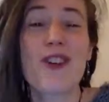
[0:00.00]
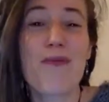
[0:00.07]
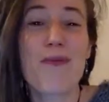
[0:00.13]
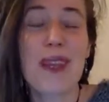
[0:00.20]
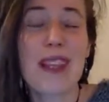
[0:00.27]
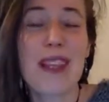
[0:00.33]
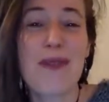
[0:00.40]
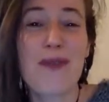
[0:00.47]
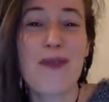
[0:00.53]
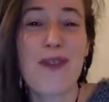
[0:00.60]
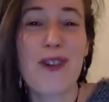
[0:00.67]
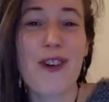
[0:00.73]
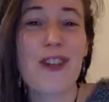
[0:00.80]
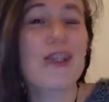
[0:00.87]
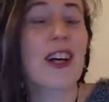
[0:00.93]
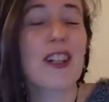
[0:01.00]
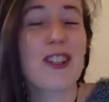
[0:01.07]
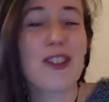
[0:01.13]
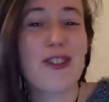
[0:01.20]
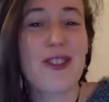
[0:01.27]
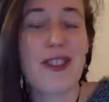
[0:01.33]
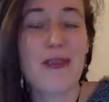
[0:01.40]
meet them for
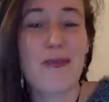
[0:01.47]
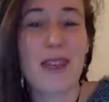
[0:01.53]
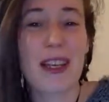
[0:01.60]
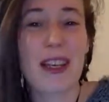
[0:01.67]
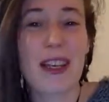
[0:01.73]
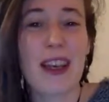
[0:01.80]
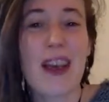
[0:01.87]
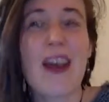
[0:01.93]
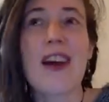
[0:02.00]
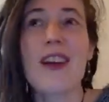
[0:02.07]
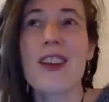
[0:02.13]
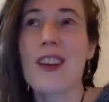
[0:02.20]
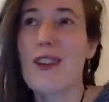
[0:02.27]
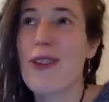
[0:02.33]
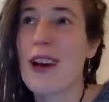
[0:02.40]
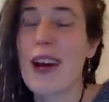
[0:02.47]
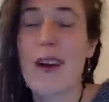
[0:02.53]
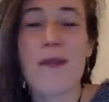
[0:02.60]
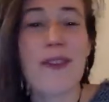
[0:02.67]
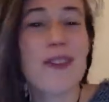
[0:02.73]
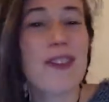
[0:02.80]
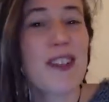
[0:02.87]
lunch or something. You know what? I'm
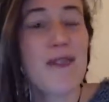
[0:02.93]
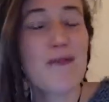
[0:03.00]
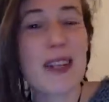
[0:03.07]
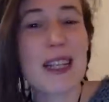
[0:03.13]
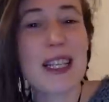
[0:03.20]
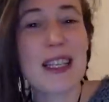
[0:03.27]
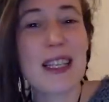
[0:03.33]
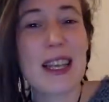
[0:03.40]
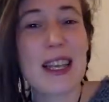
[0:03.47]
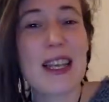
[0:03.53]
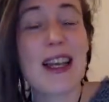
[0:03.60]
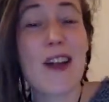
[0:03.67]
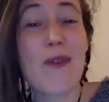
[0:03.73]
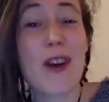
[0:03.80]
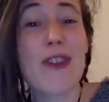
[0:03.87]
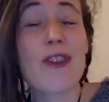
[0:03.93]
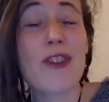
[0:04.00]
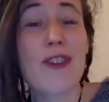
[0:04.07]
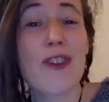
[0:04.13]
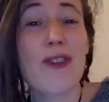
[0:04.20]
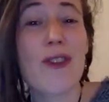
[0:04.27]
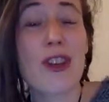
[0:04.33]
15 minutes late, and I want you to
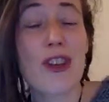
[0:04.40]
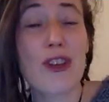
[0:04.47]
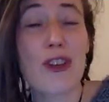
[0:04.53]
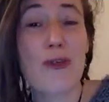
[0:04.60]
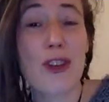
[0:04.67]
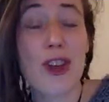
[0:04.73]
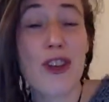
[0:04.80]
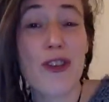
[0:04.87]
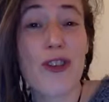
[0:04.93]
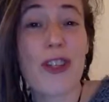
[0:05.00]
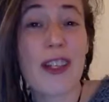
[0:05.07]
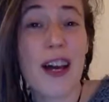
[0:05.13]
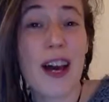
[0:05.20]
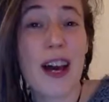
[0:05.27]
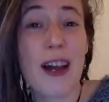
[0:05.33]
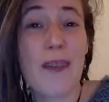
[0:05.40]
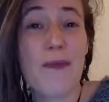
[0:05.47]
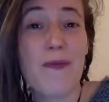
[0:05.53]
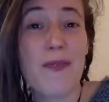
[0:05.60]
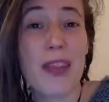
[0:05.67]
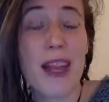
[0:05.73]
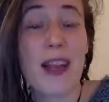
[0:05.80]
know that your time
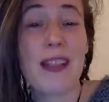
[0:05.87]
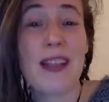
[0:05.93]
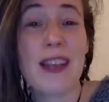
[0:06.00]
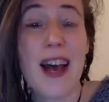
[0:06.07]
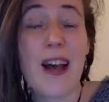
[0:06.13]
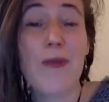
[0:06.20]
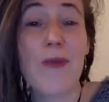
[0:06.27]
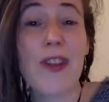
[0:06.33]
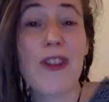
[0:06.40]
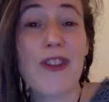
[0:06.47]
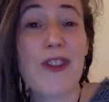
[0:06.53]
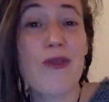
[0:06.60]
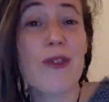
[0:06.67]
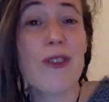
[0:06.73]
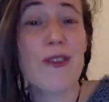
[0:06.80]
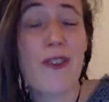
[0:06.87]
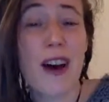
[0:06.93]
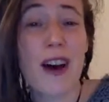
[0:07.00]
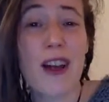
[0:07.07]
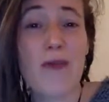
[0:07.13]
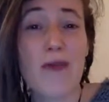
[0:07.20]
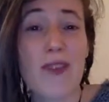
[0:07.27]
and time with you is
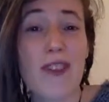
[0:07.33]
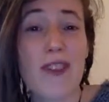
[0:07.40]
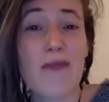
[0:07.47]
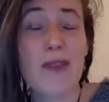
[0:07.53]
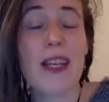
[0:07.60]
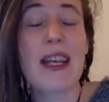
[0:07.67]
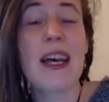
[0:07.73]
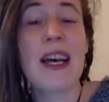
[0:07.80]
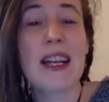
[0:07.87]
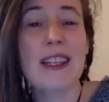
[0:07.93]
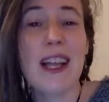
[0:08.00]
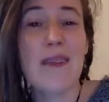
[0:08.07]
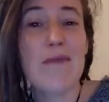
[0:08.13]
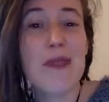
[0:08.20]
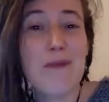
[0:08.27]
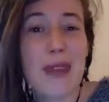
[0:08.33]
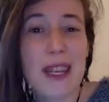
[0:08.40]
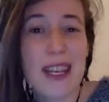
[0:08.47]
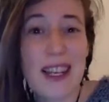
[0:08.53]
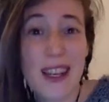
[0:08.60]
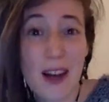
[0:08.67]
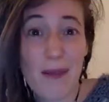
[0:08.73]
valuable to me. Let me make
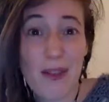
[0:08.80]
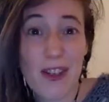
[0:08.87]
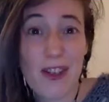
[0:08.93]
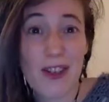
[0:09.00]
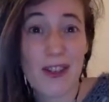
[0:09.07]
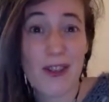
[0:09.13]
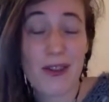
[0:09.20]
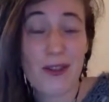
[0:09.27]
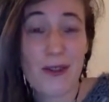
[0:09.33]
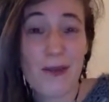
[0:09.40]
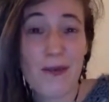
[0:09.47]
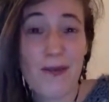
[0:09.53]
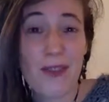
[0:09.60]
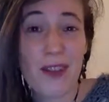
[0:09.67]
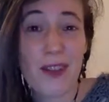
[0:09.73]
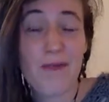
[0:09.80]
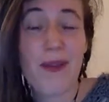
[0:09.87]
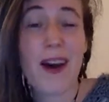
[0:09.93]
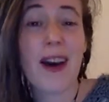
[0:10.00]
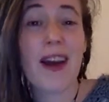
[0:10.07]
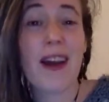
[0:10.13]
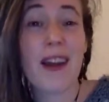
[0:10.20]
it up to you
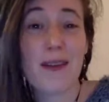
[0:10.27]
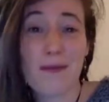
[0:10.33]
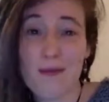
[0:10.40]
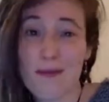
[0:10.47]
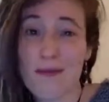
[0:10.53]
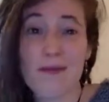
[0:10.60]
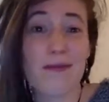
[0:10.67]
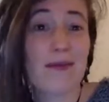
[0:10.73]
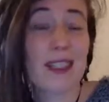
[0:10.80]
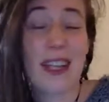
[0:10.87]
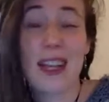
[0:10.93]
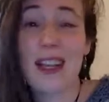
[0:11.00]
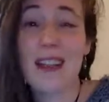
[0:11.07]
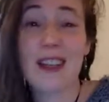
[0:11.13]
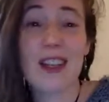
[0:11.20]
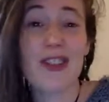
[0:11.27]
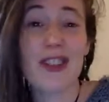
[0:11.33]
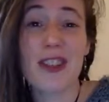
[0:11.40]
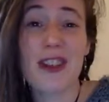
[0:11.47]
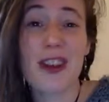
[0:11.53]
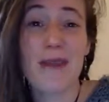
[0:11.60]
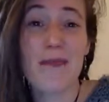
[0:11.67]
by saying lunch is
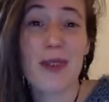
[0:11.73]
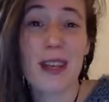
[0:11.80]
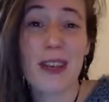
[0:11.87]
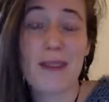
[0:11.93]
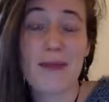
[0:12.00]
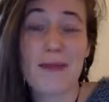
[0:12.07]
on me.